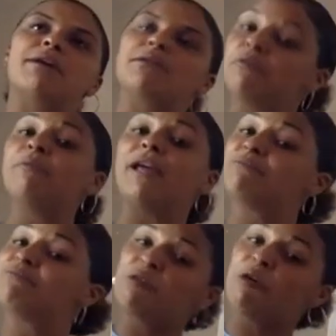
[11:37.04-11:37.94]
roommate,
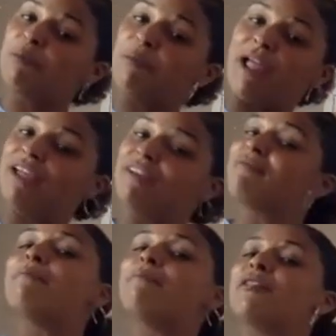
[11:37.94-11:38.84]
or if my
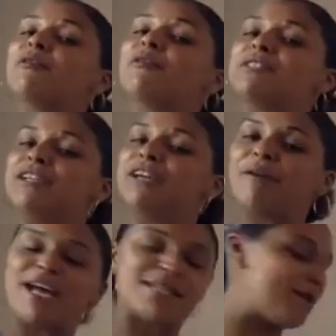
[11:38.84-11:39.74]
mother was here, I would
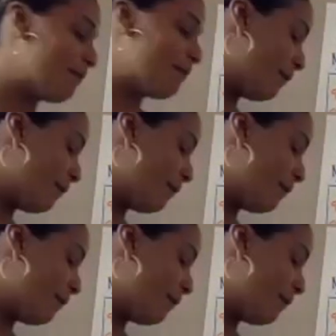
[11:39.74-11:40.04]
ask my mom.